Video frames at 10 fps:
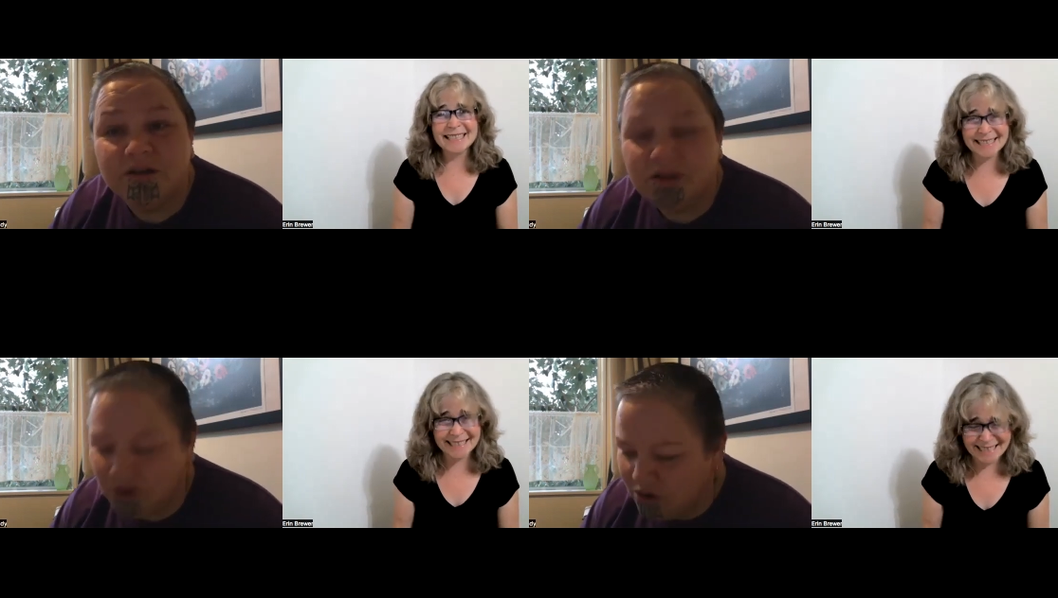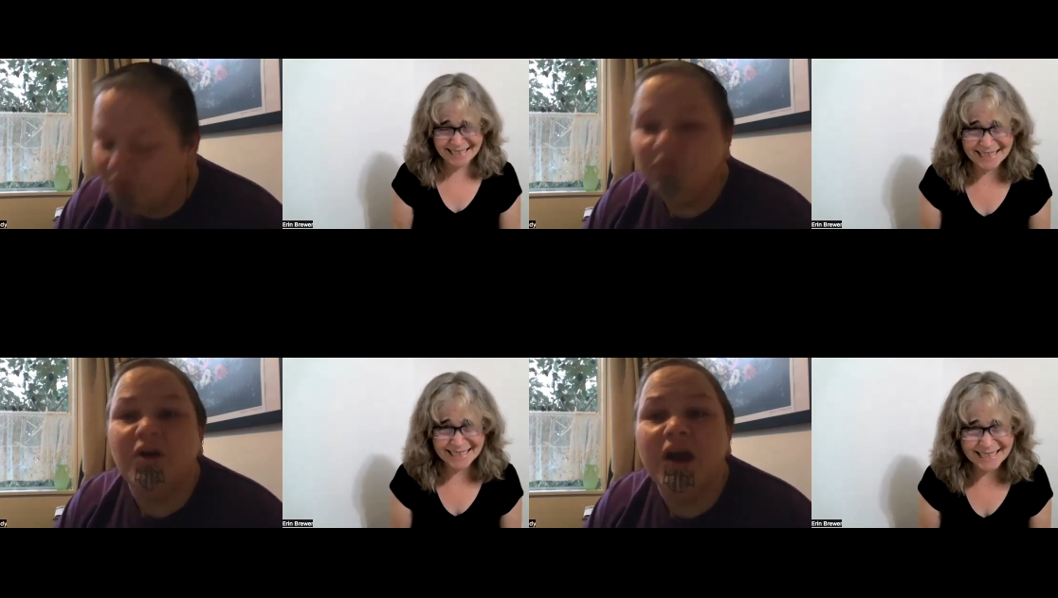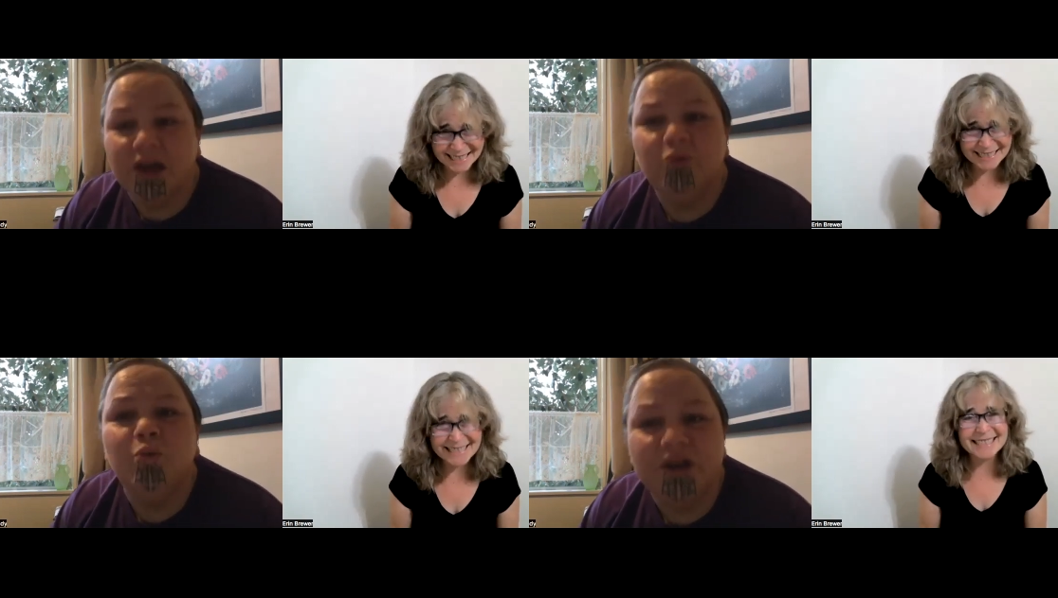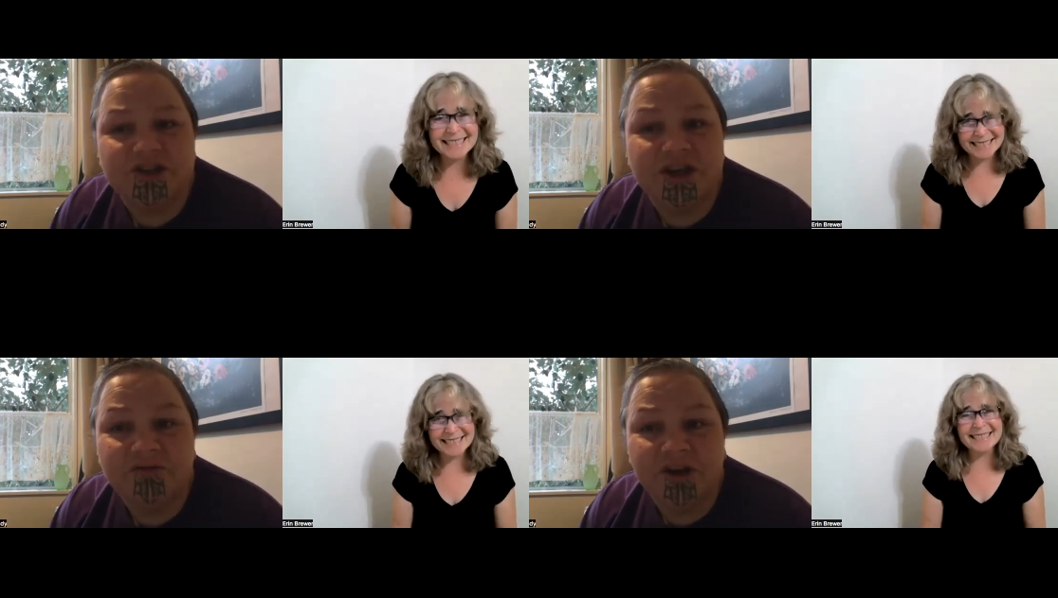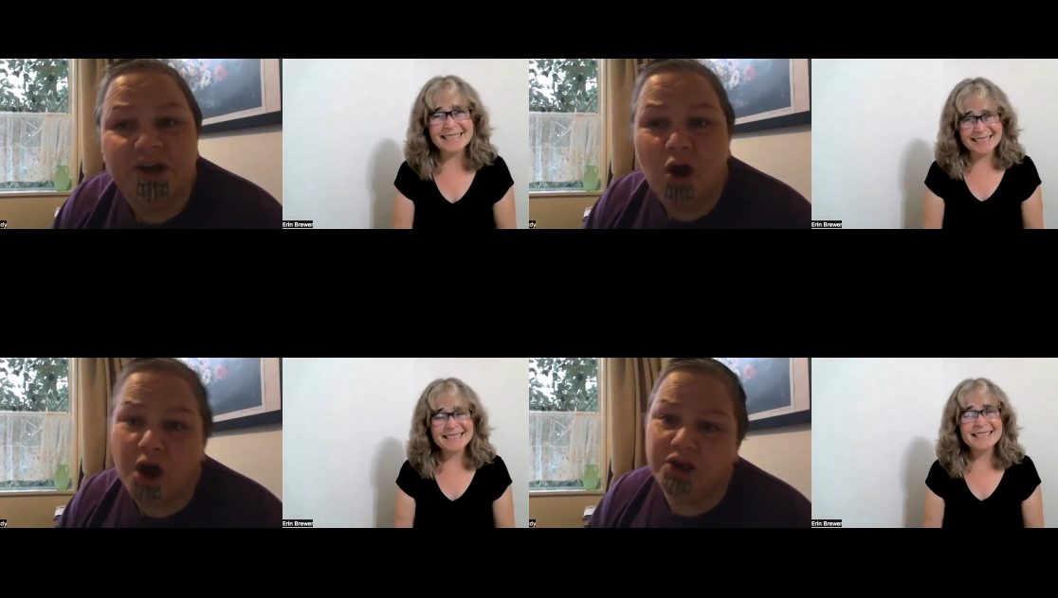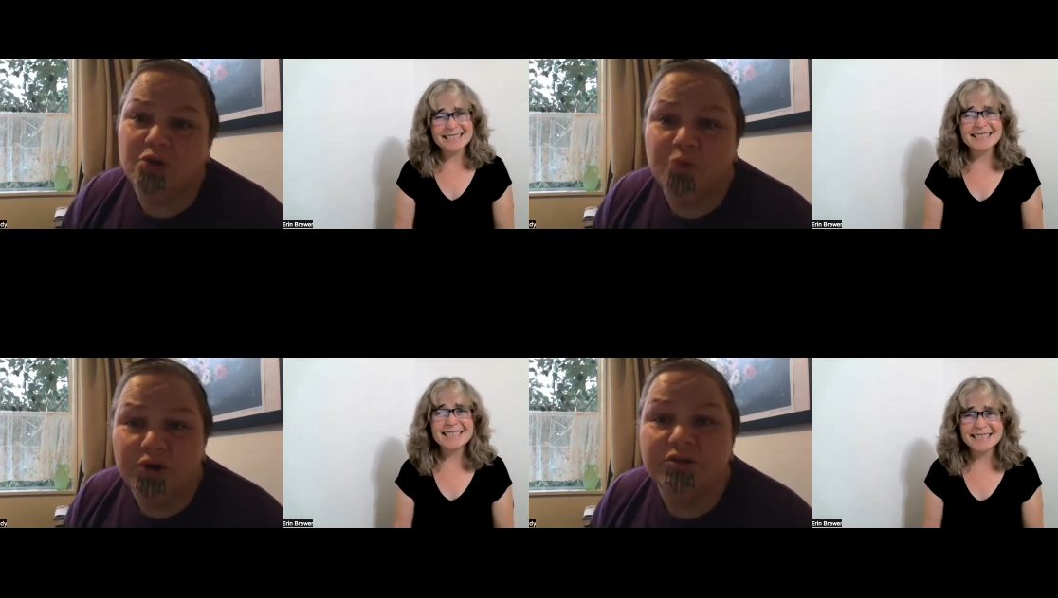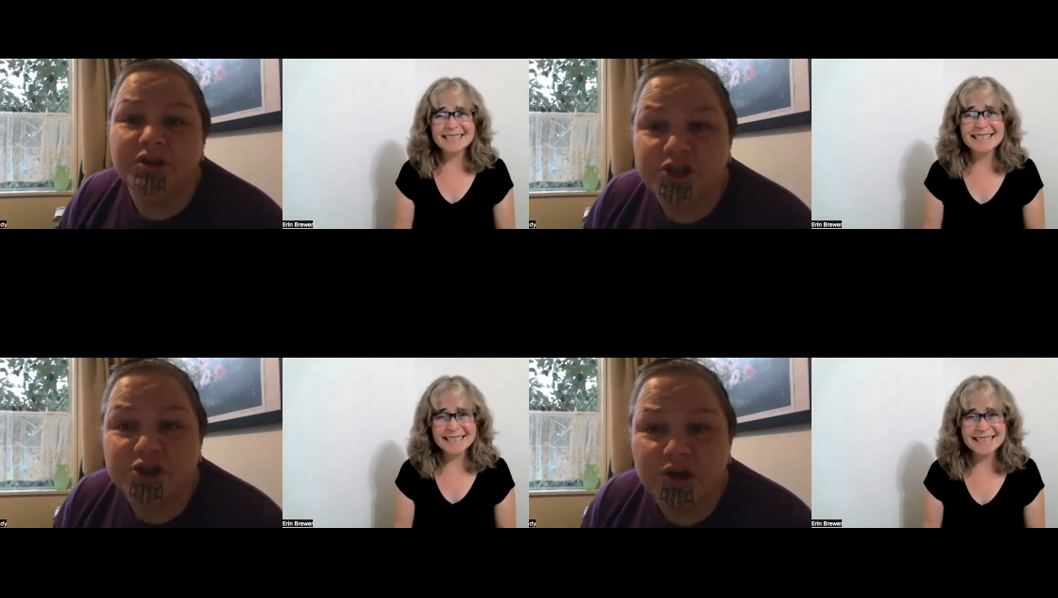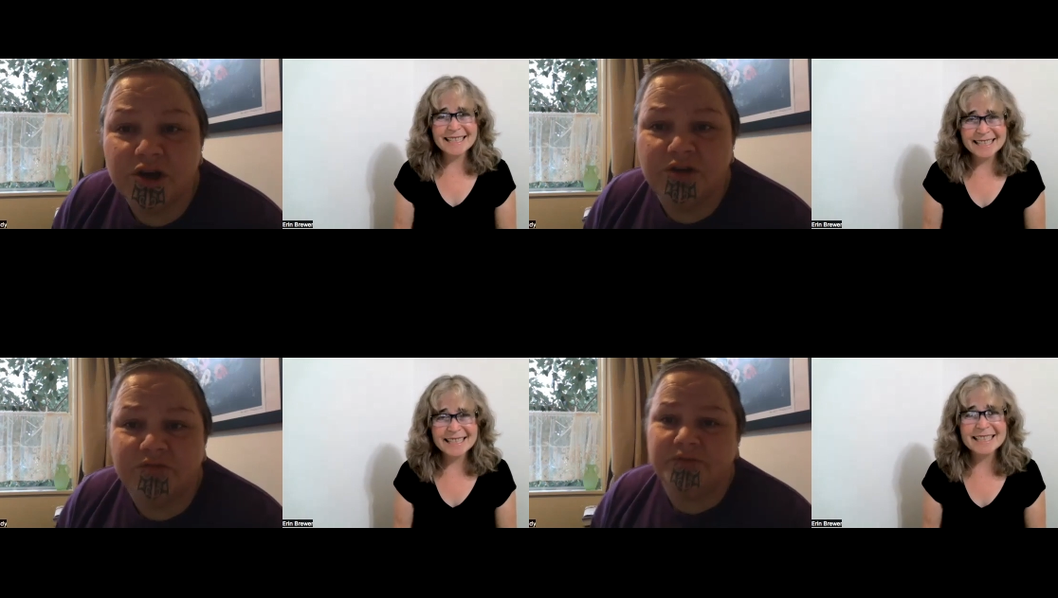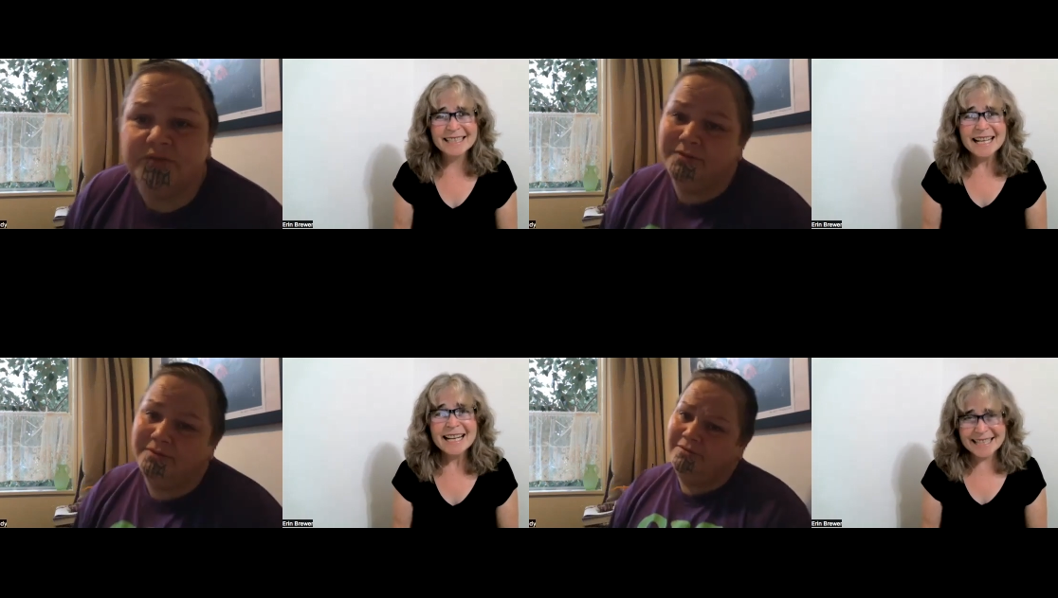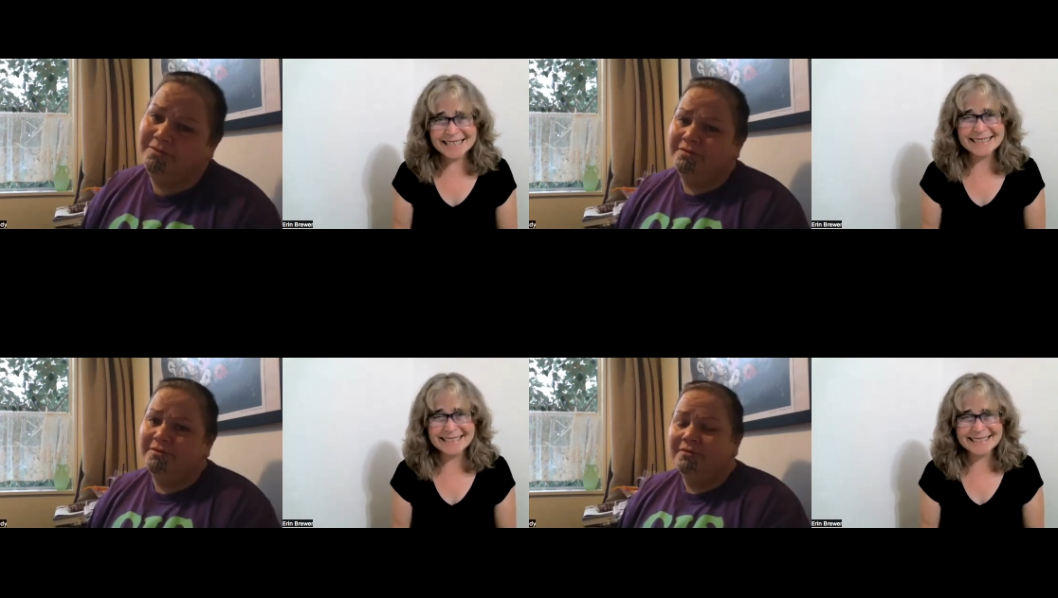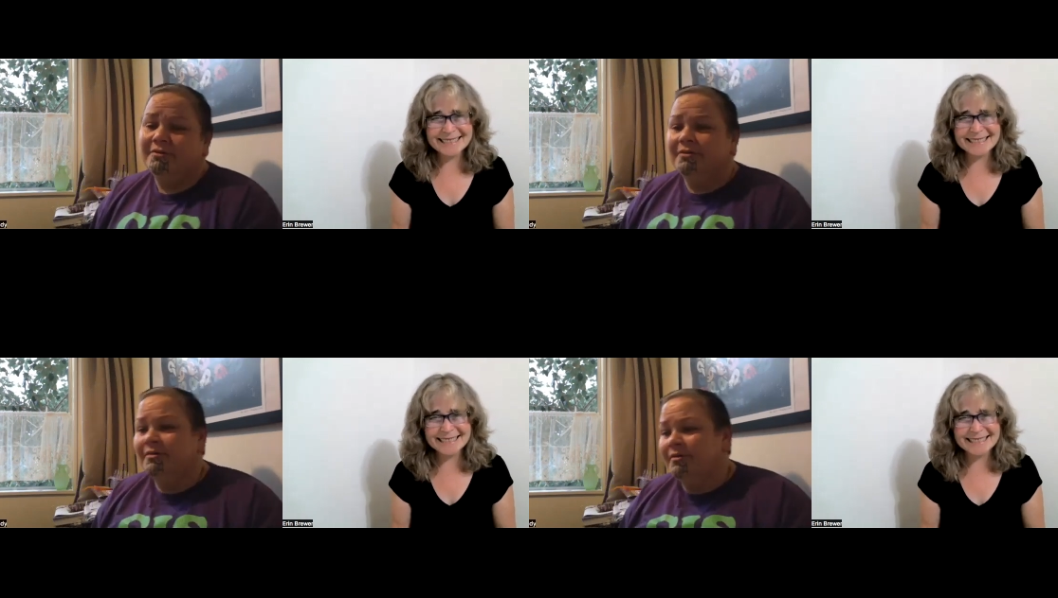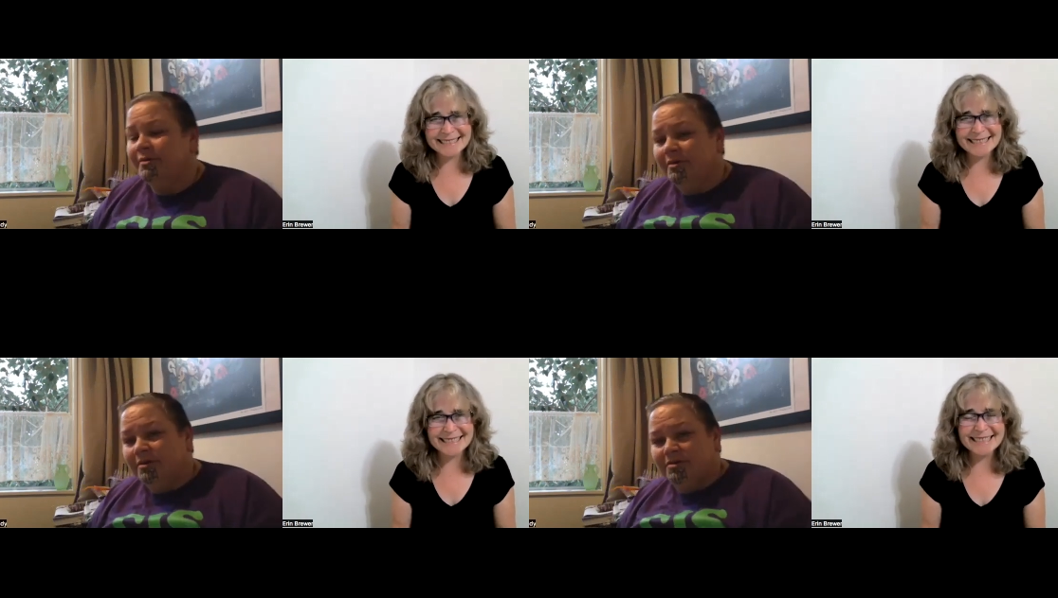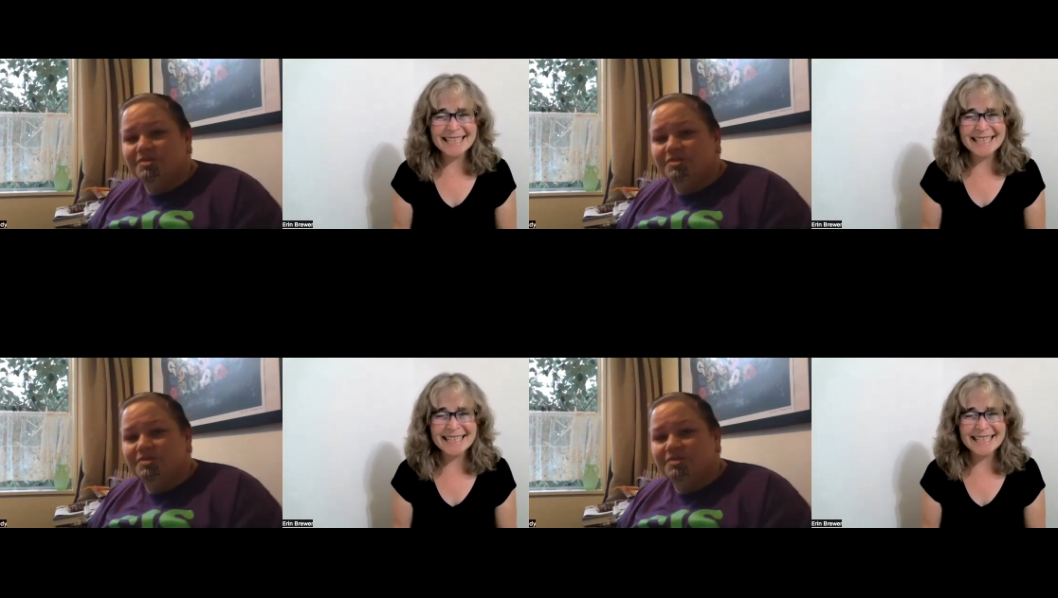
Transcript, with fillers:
Speaker 1: You yeah. fucking wish every night you were a tiff. Because